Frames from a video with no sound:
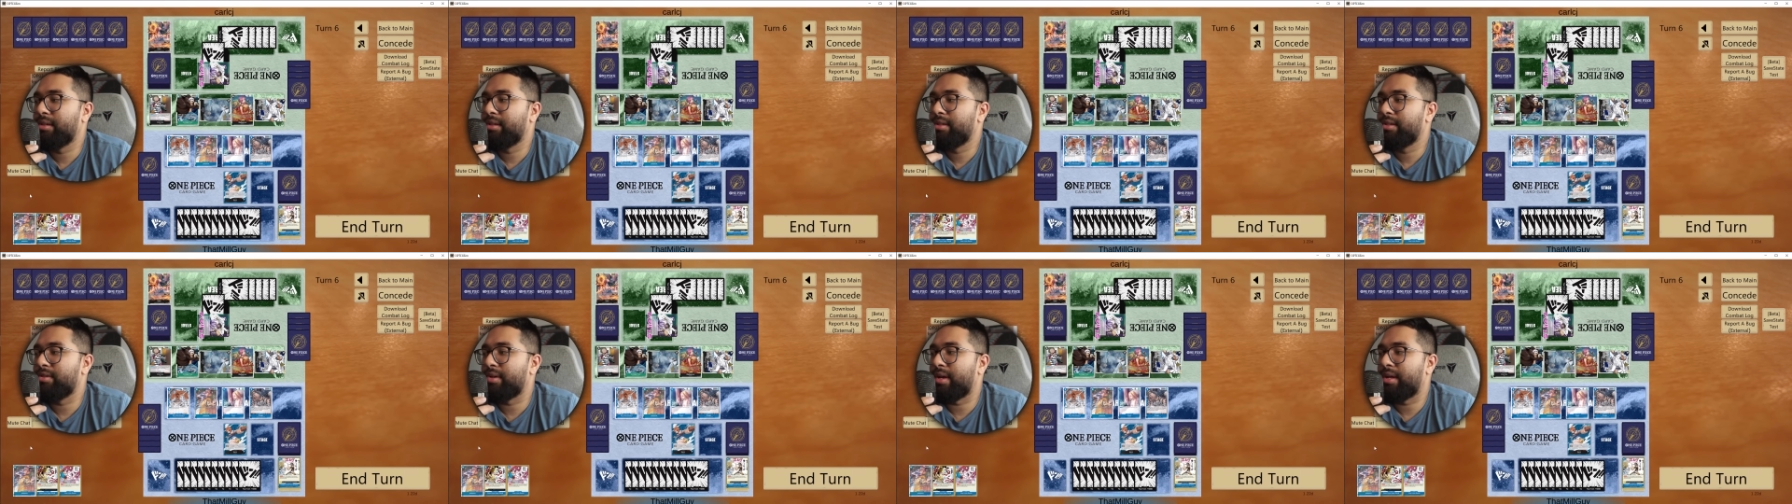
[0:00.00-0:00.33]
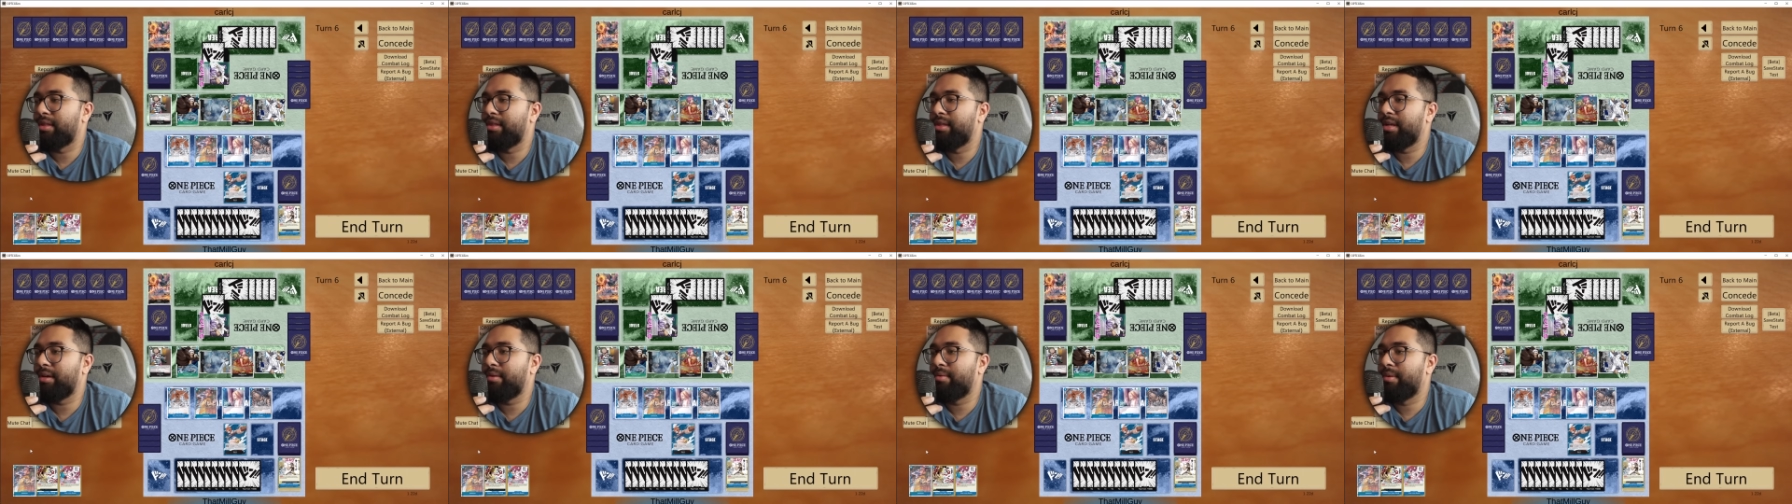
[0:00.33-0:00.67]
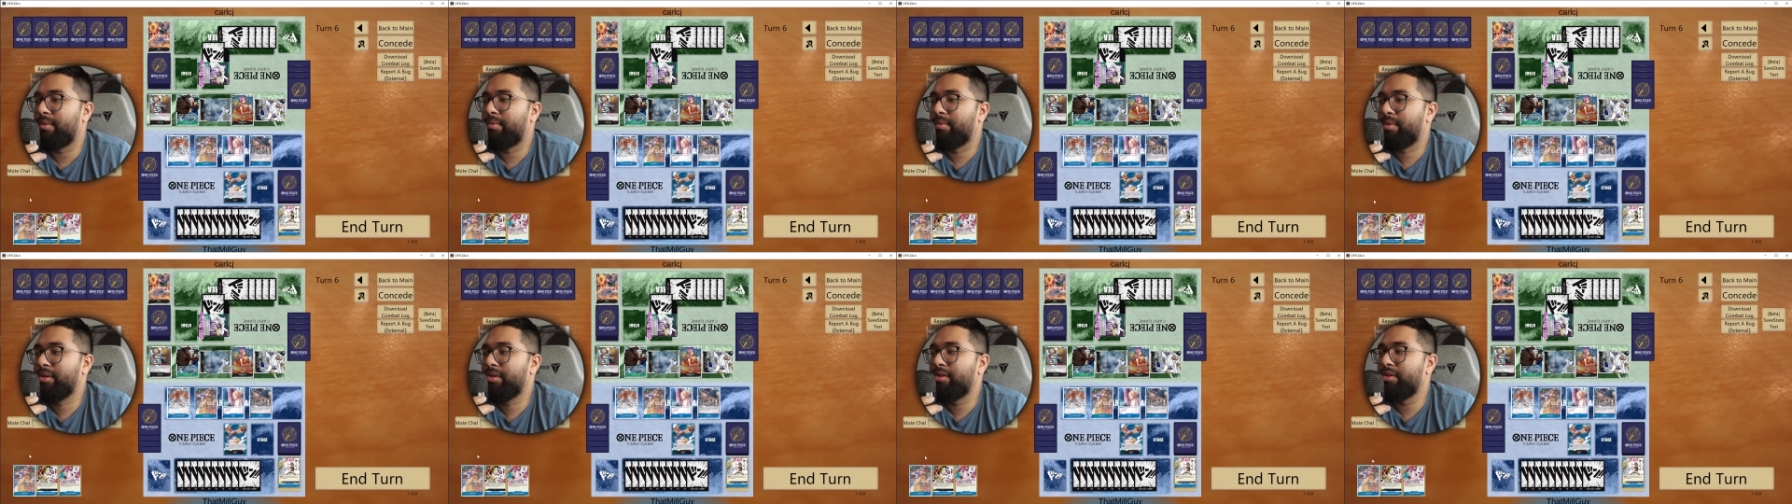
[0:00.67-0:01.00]
So I think
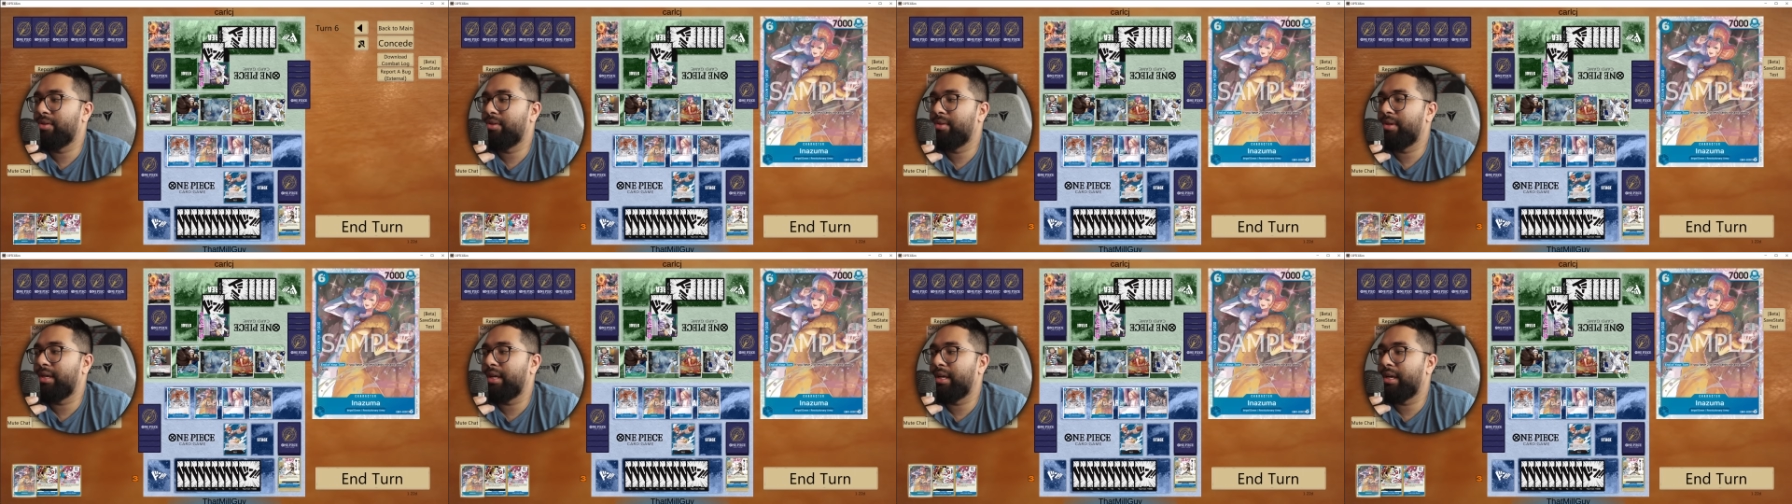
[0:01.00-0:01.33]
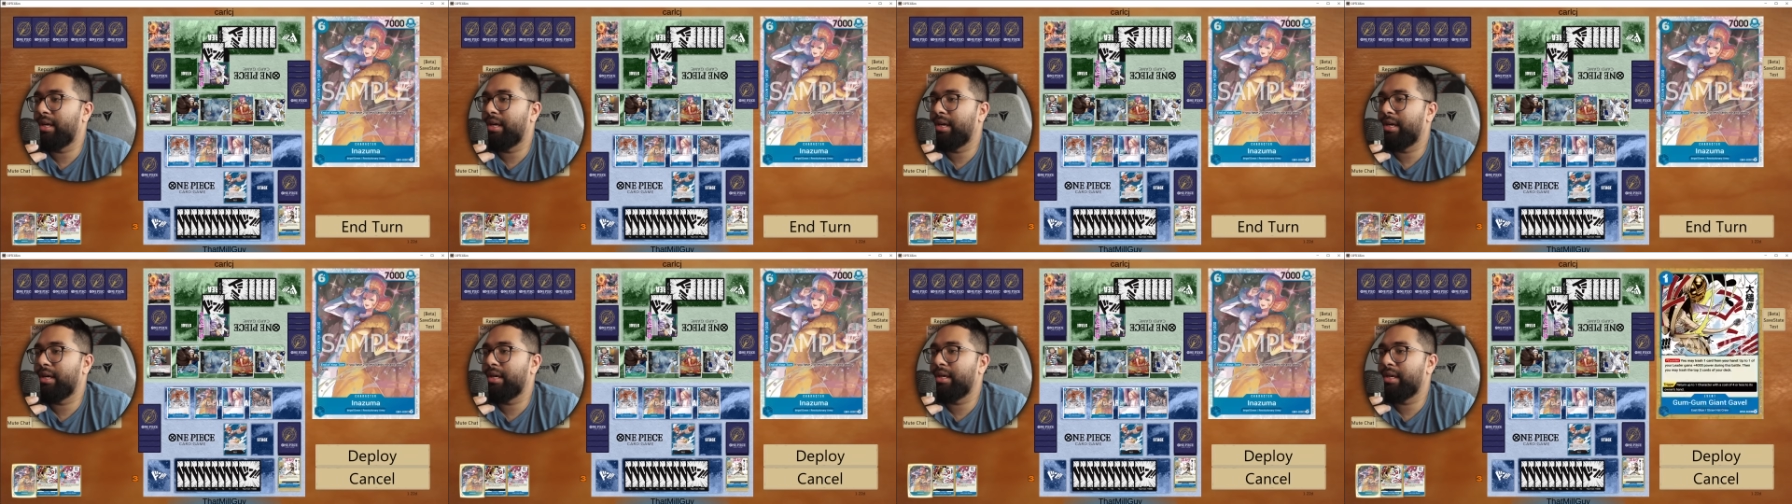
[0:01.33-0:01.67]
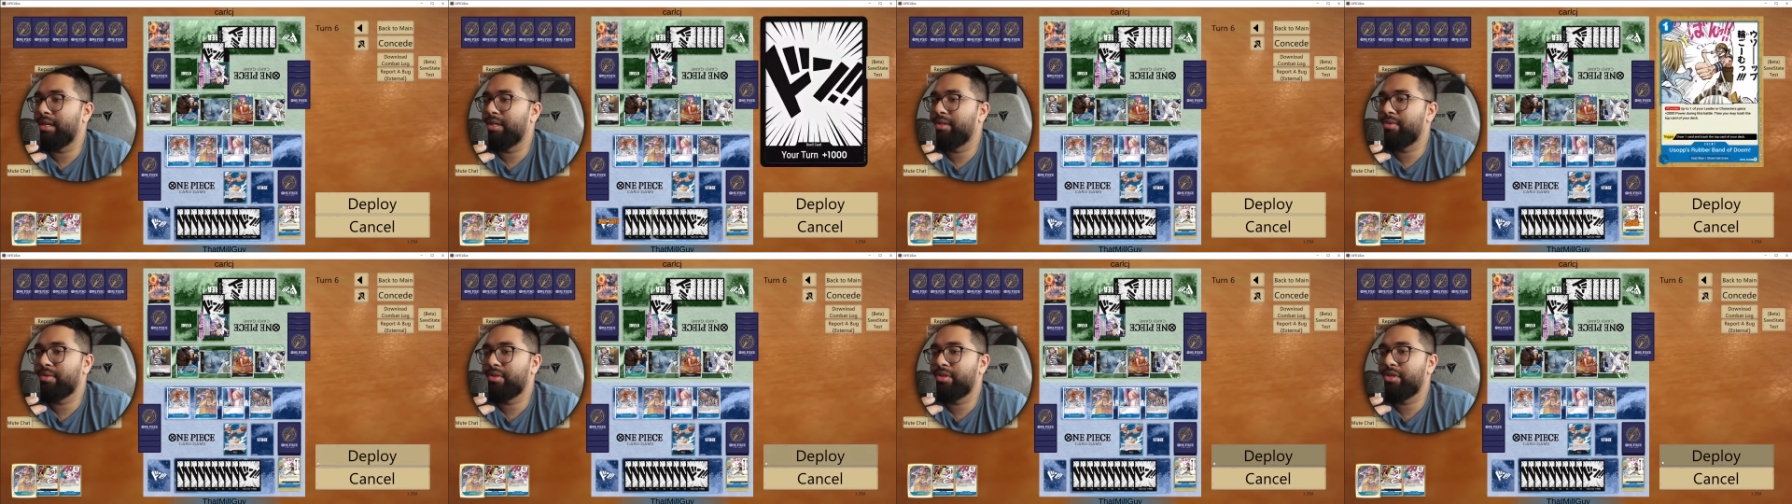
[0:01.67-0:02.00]
what we'll do here
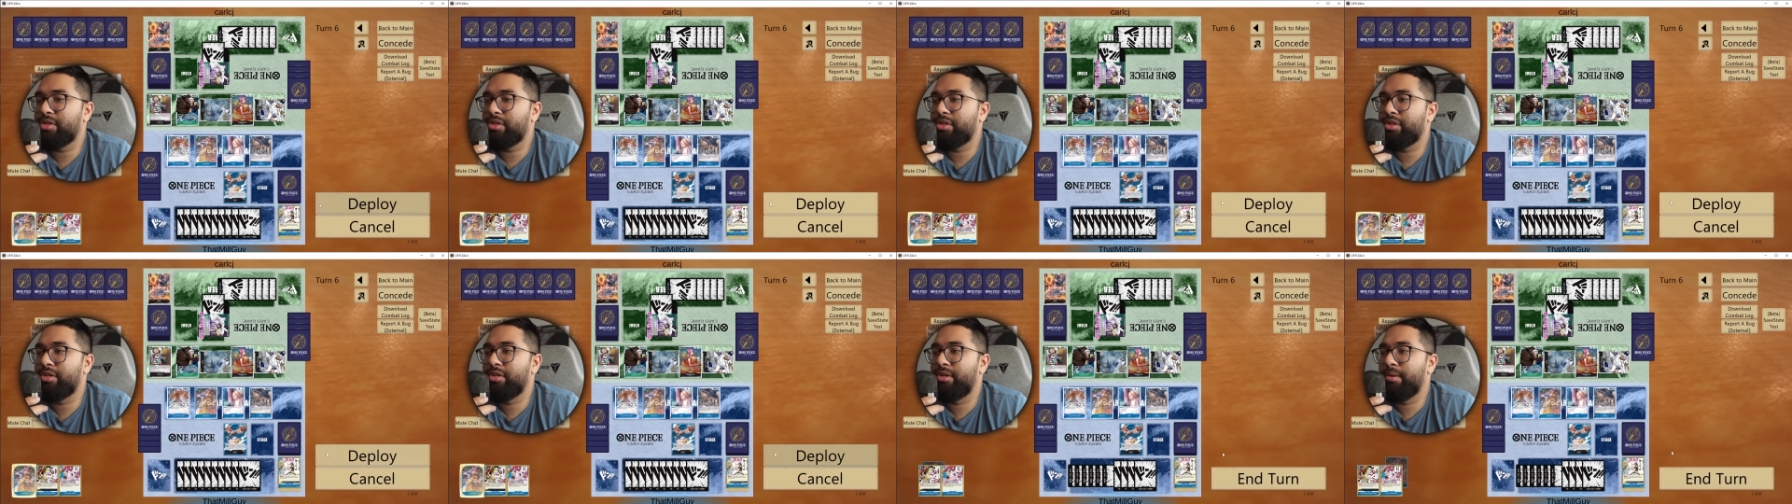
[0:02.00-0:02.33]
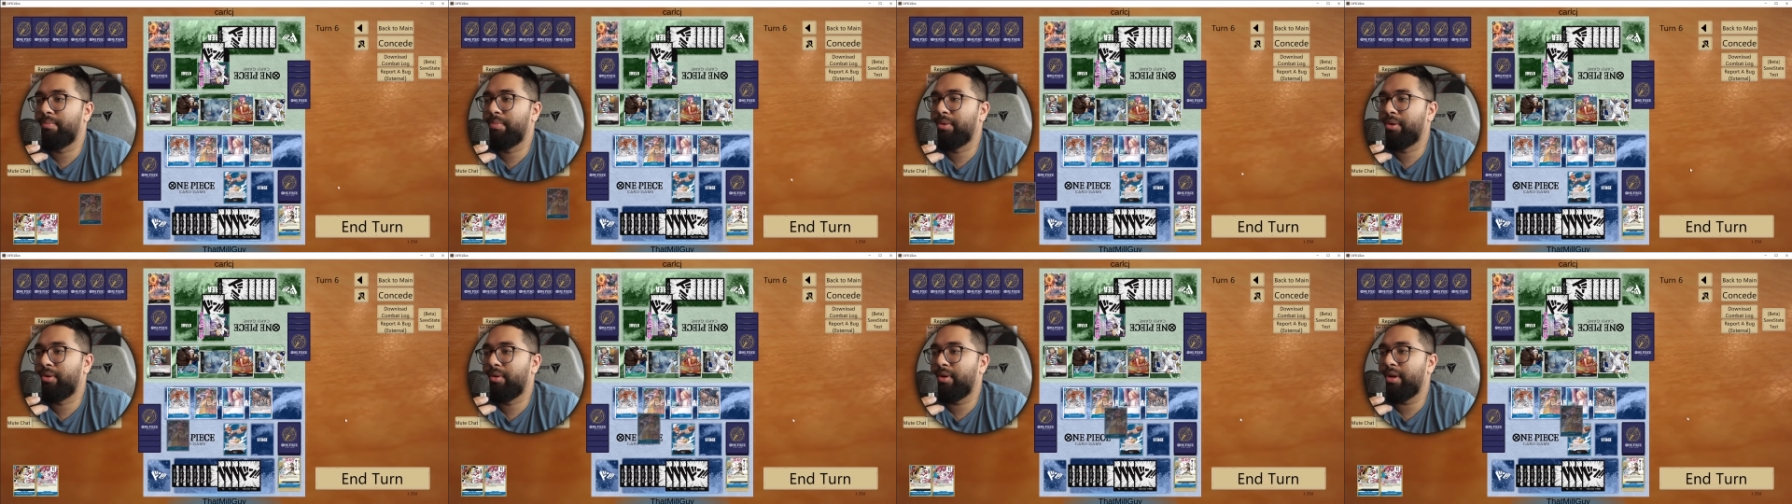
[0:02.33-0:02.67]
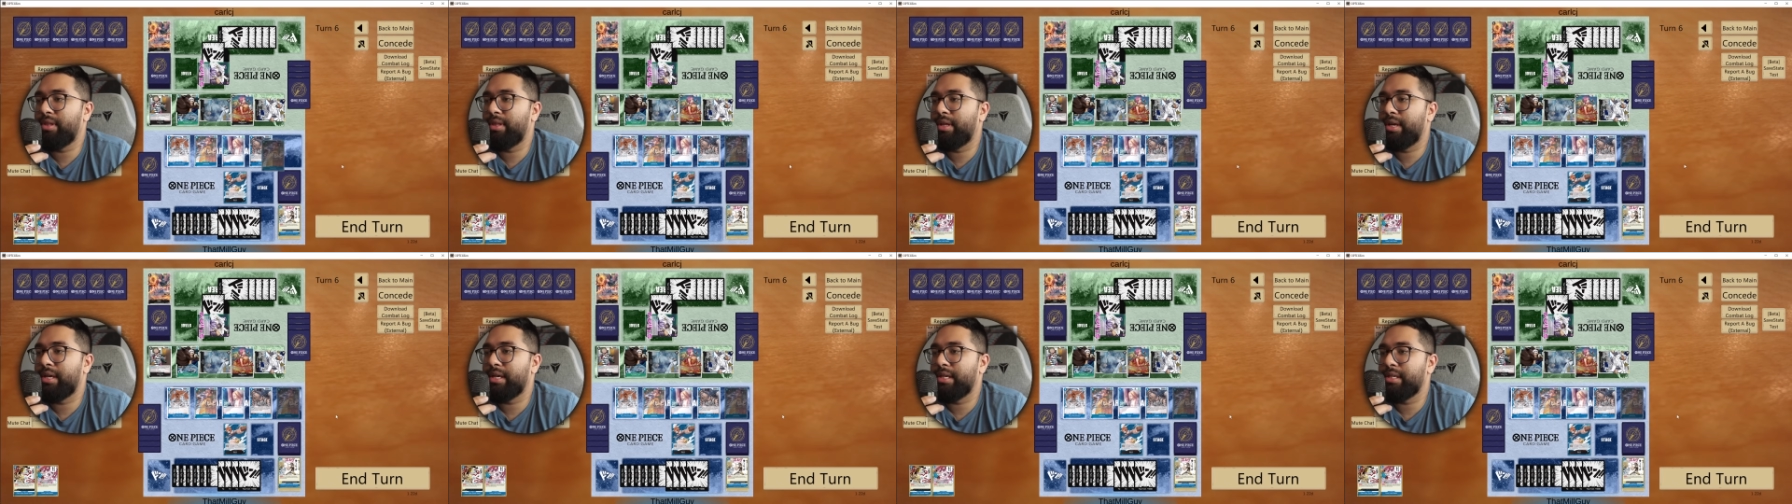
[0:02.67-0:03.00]
is we'll just deploy
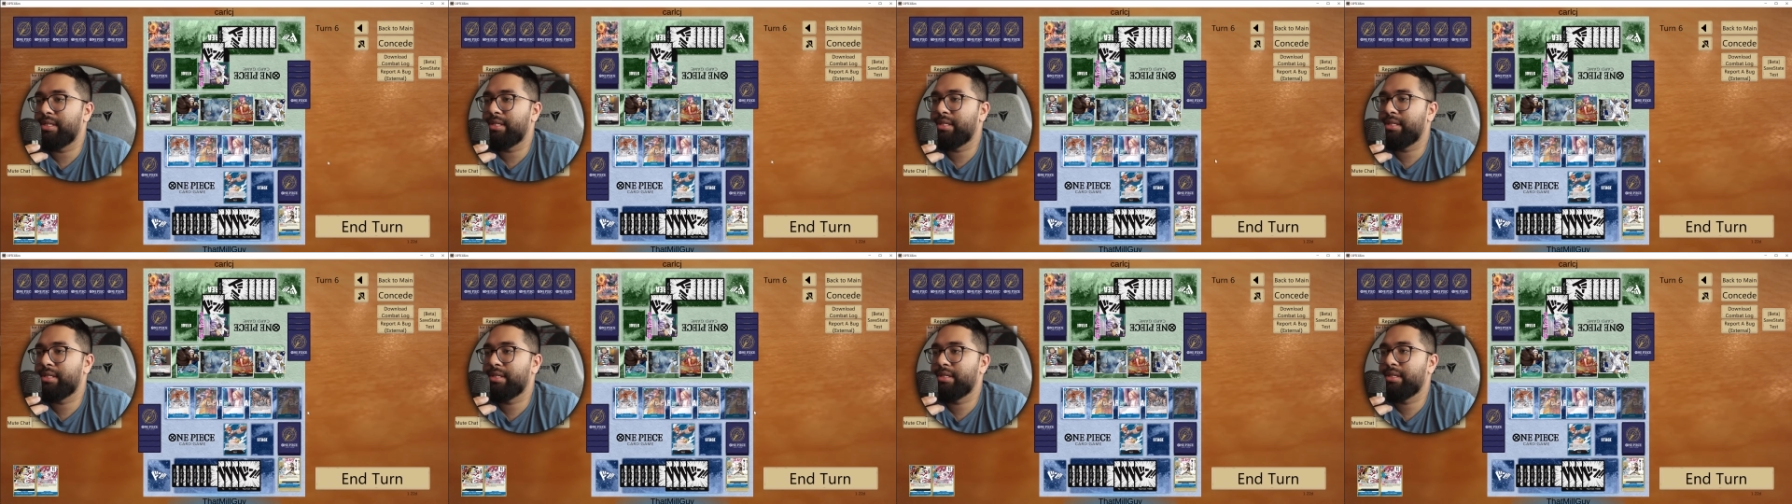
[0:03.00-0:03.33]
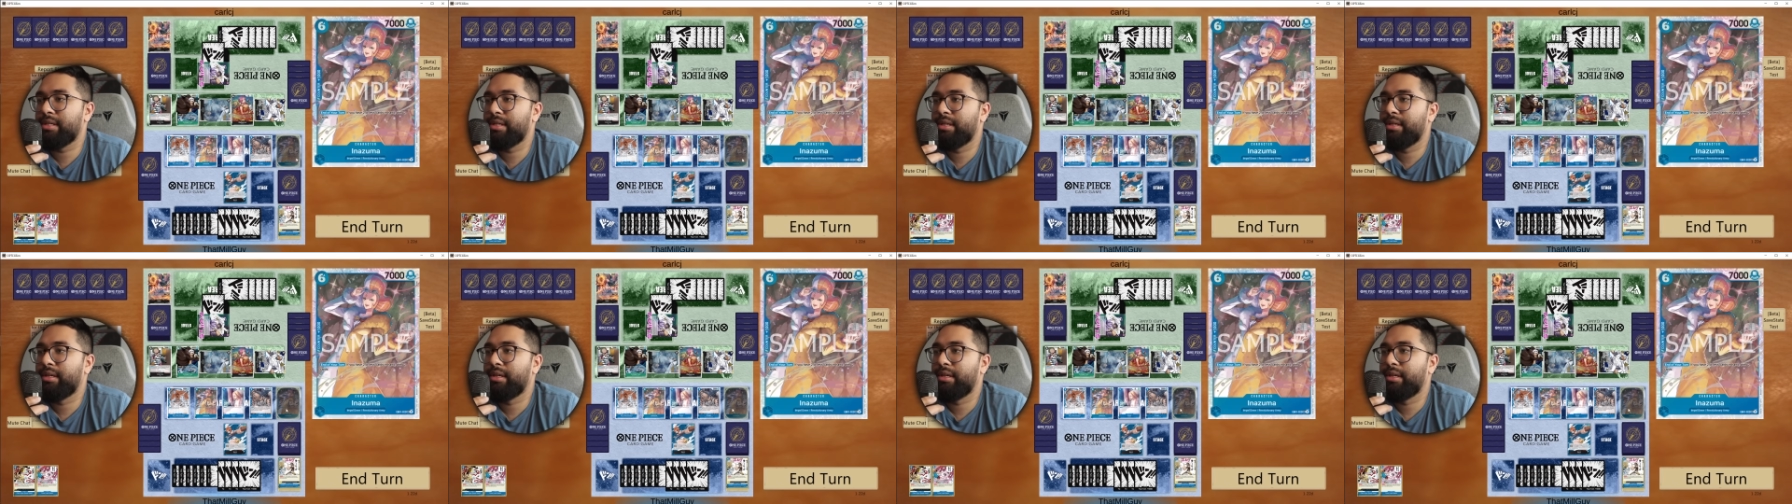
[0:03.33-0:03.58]
this